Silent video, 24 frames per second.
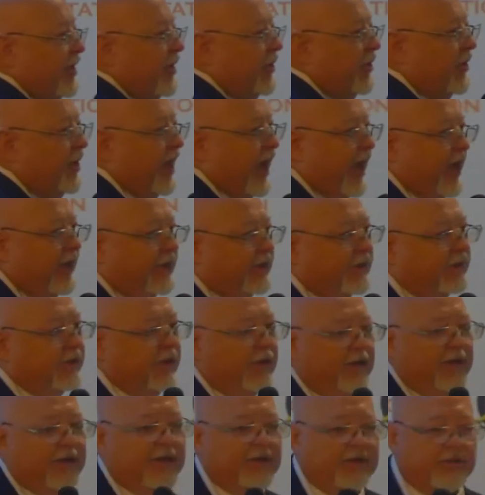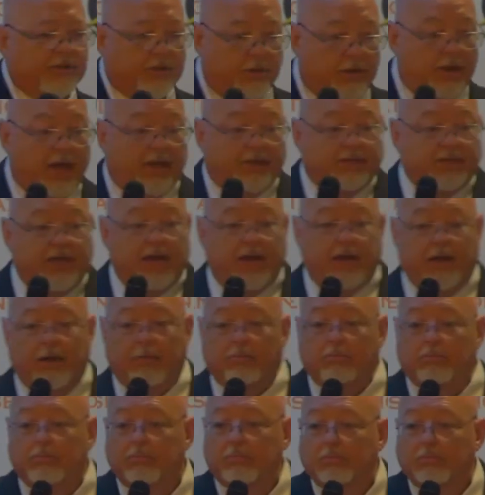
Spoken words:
another dance. So you guys stand up.